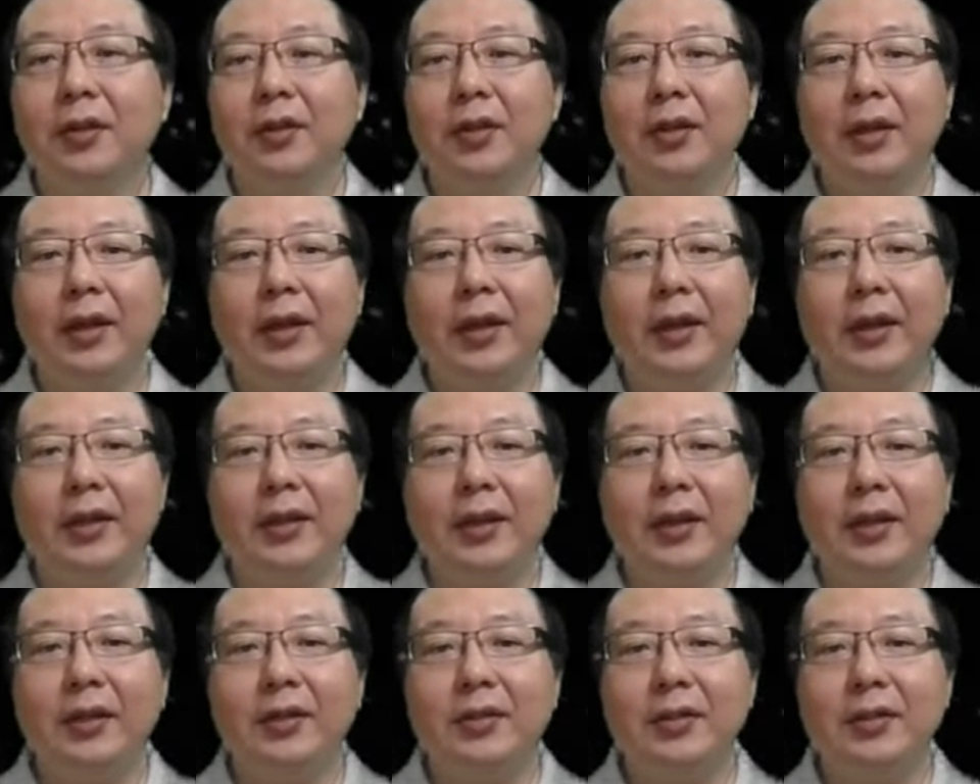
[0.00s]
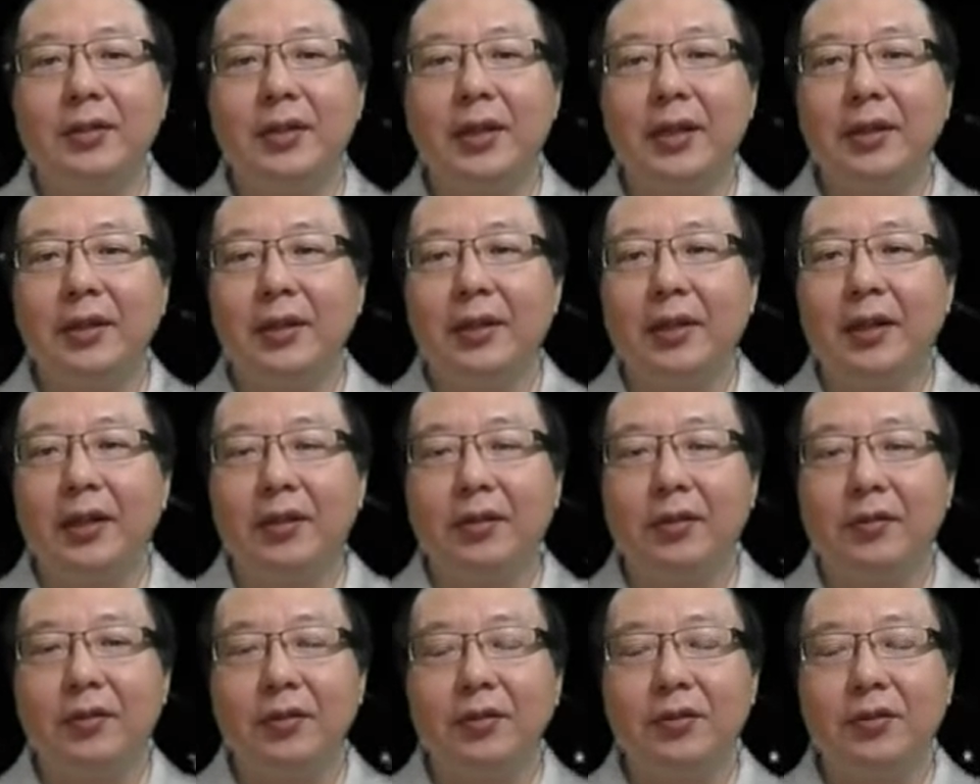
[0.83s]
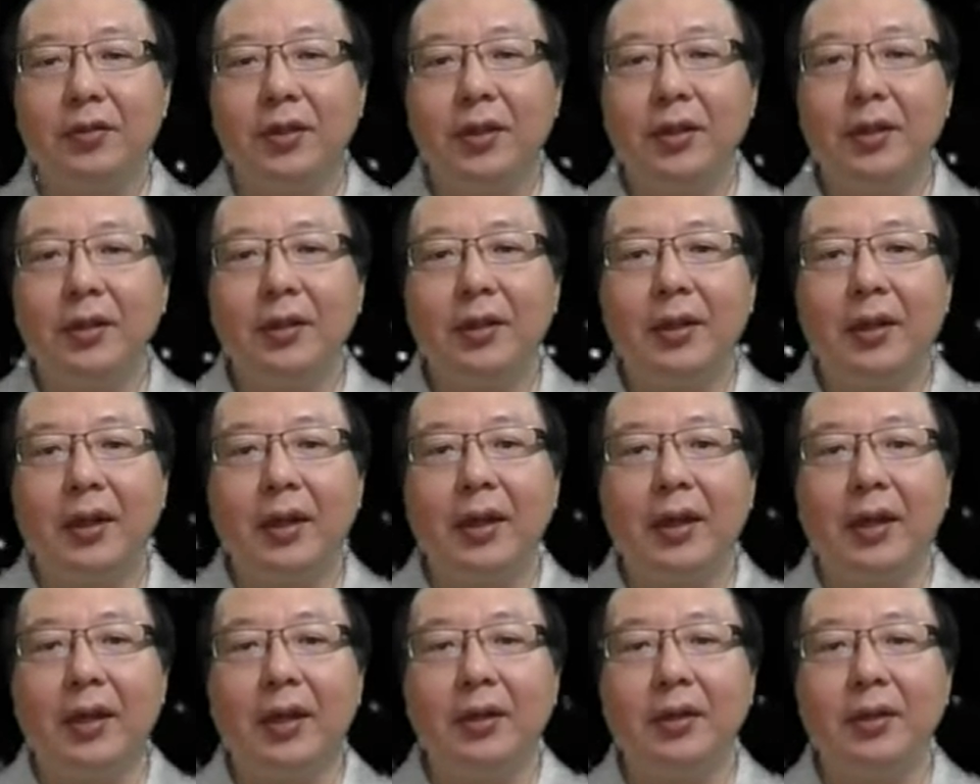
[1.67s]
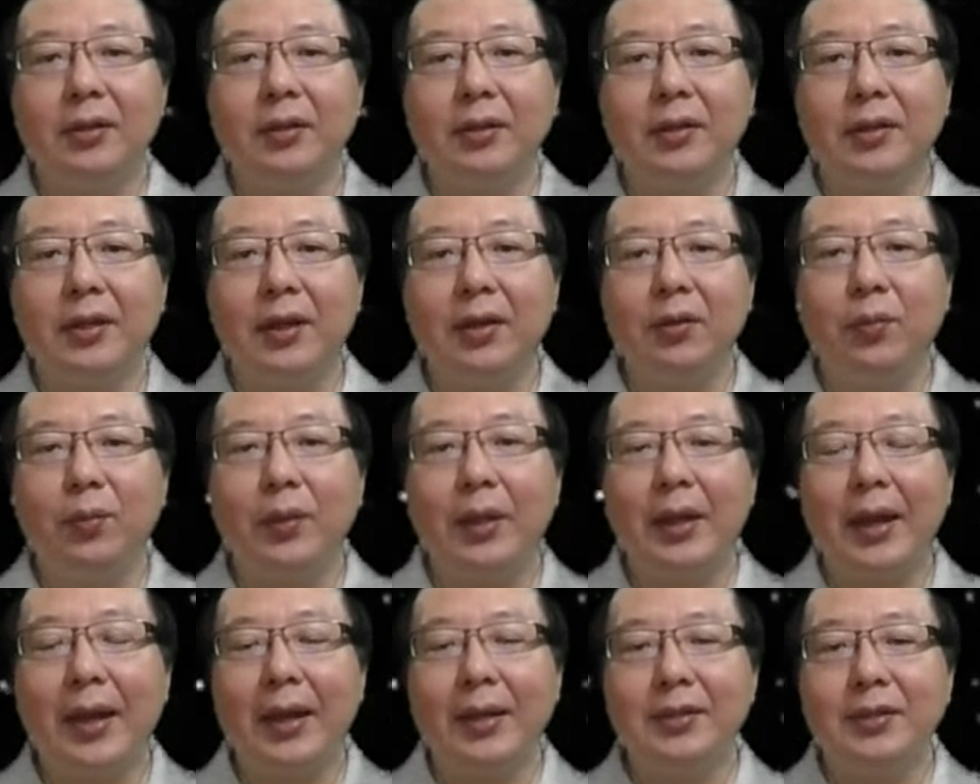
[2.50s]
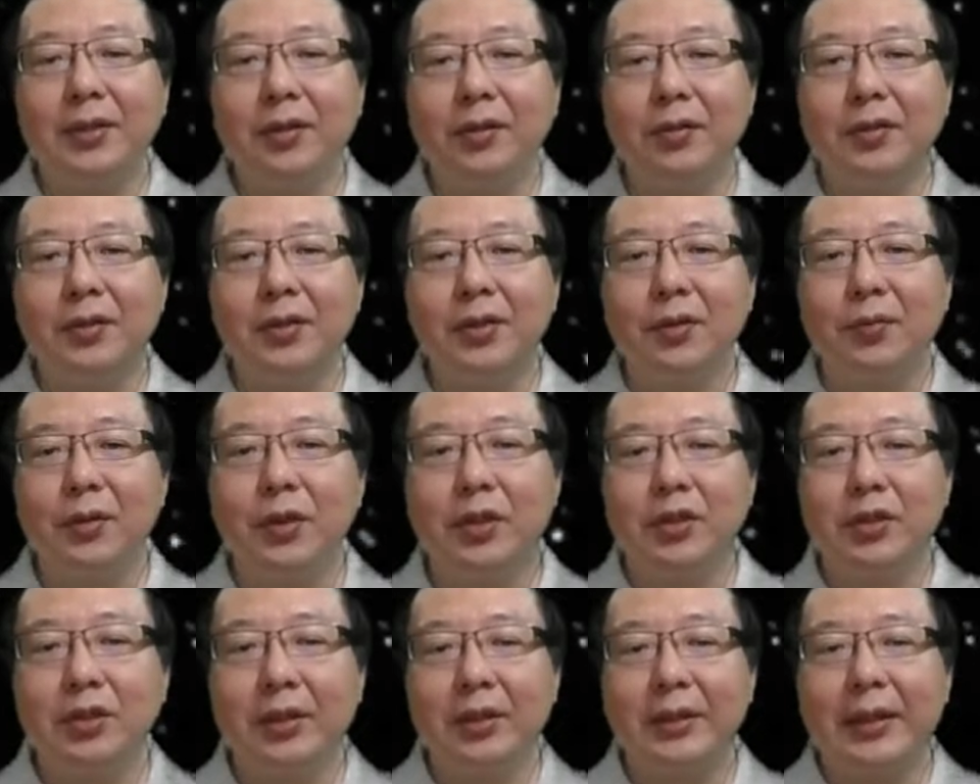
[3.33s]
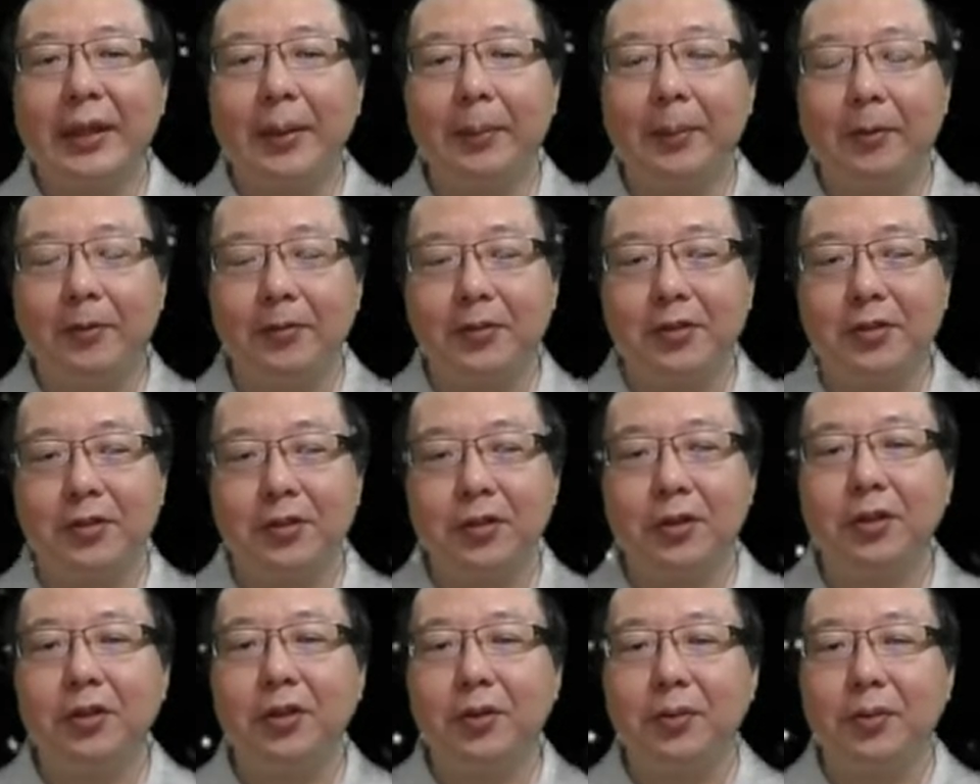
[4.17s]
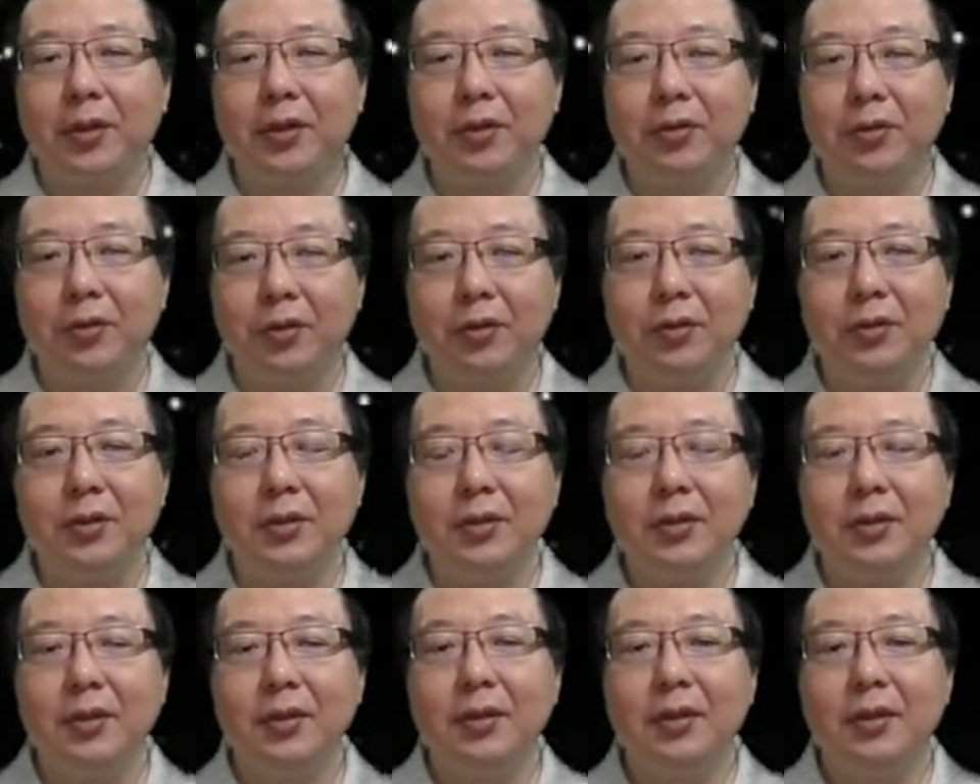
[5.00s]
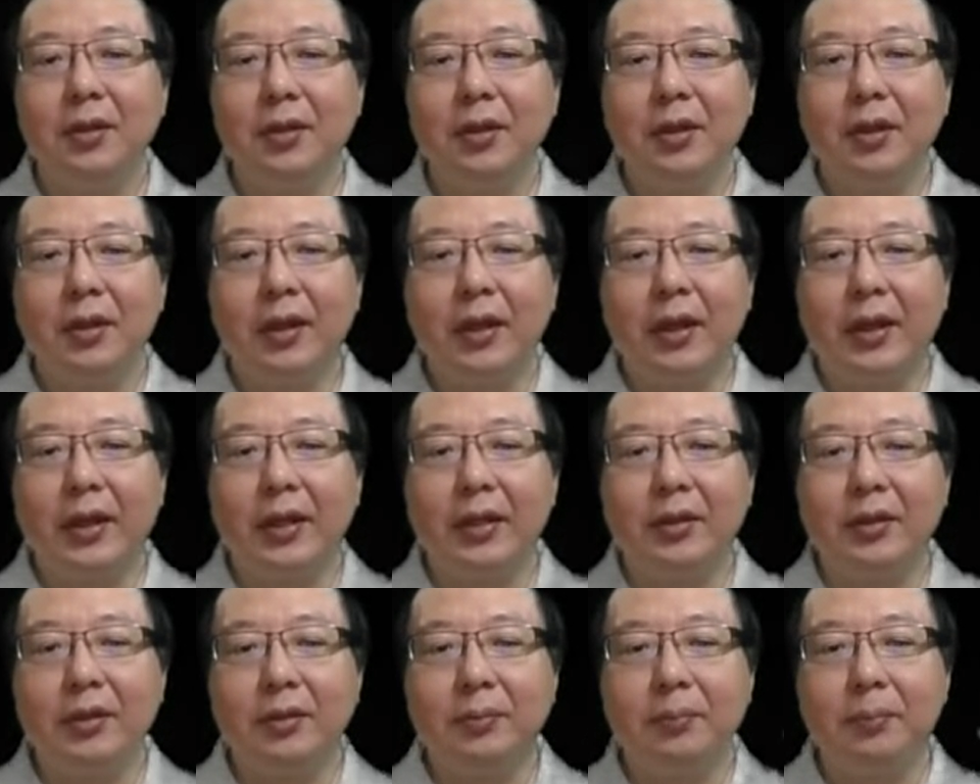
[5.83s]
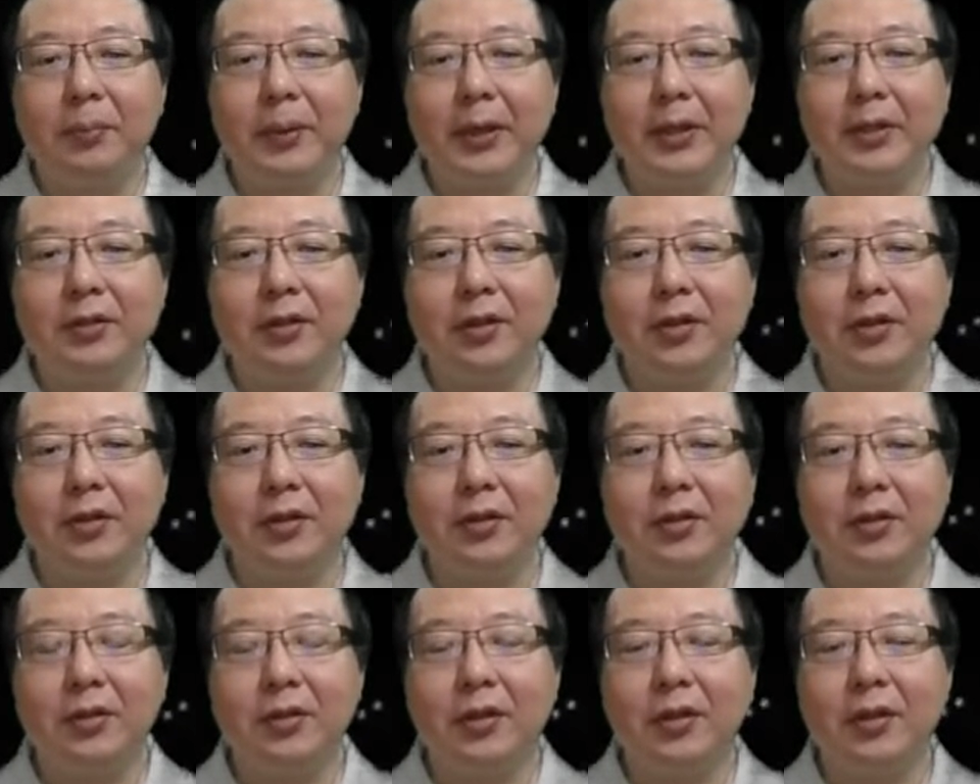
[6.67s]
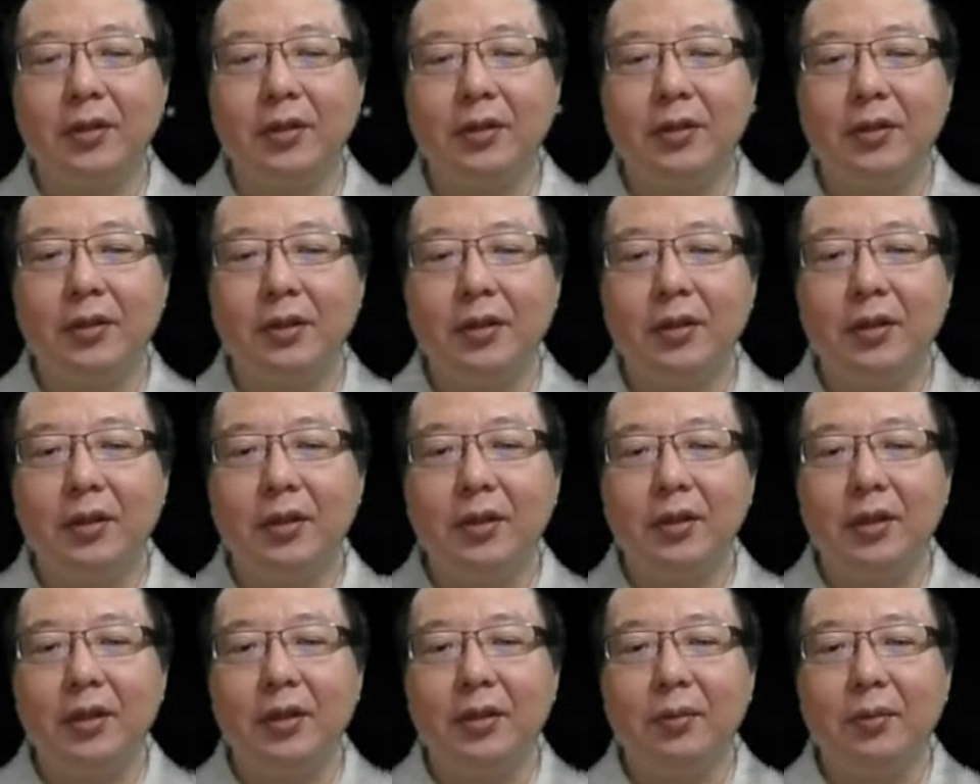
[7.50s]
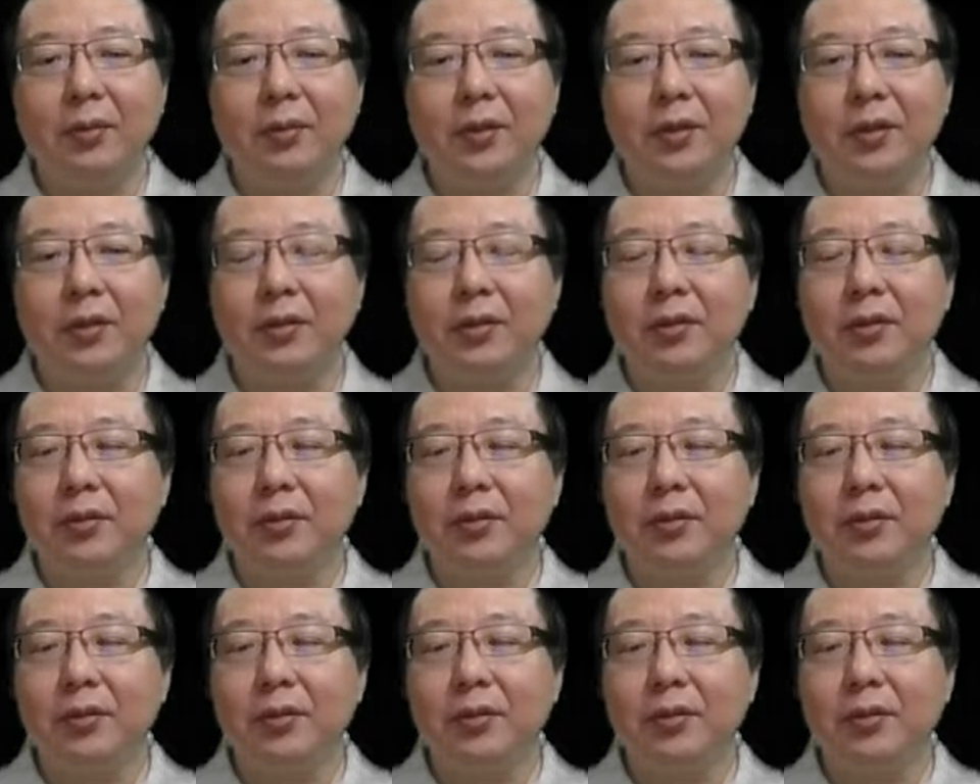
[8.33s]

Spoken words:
and then just get the length of the string. And then we ask the user which type of sort you want to use. And based on the sort, it will